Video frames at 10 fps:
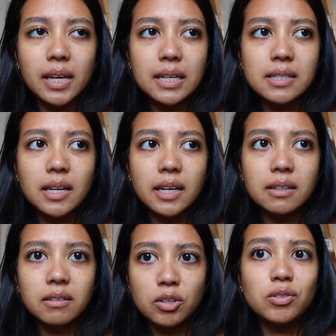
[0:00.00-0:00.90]
It's like
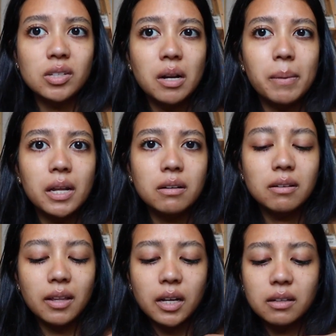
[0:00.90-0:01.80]
there's cinnamon,
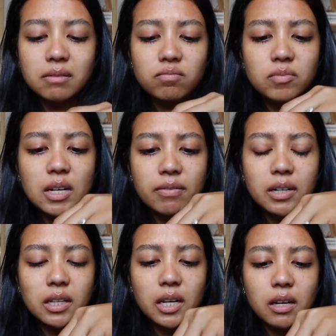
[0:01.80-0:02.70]
like
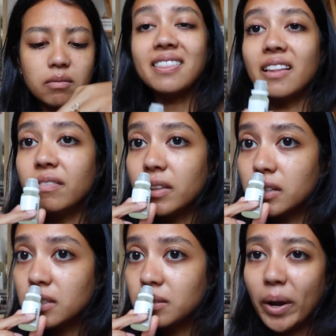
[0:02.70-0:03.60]
definitely. I love
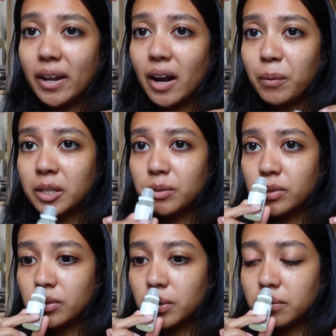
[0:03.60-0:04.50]
this. Wait, I want to
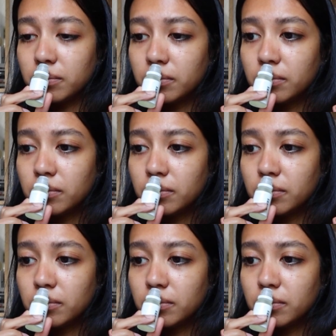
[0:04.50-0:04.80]
use this one.